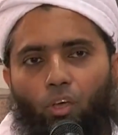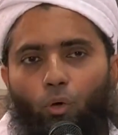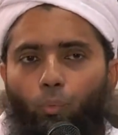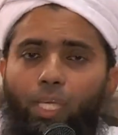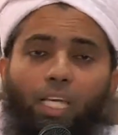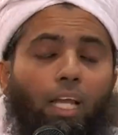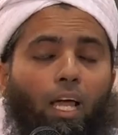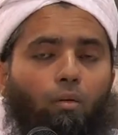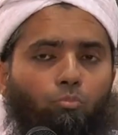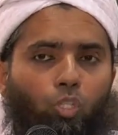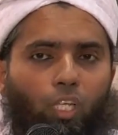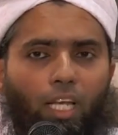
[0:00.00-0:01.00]
We,
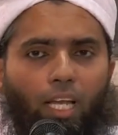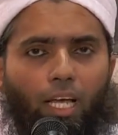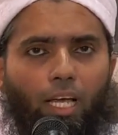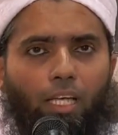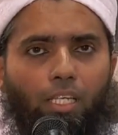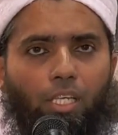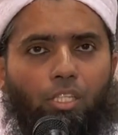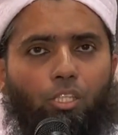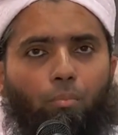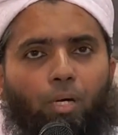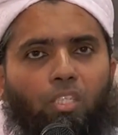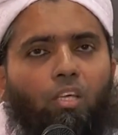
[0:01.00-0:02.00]
alhamdulillah,
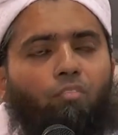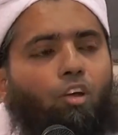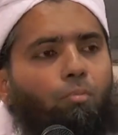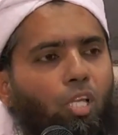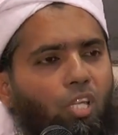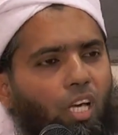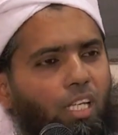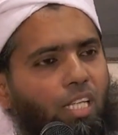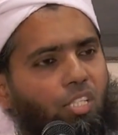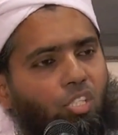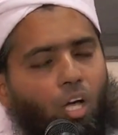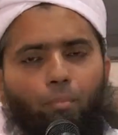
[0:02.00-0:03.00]
the month of Ramadan
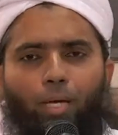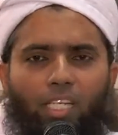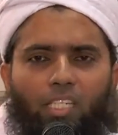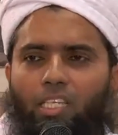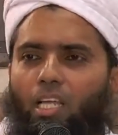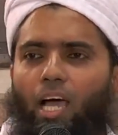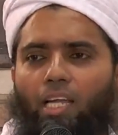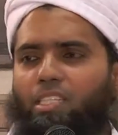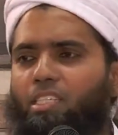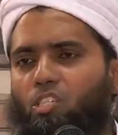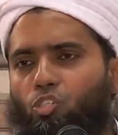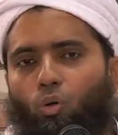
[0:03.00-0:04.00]
has come and it
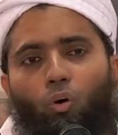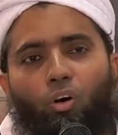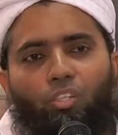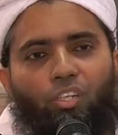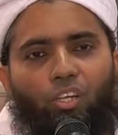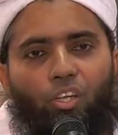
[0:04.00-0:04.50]
has gone.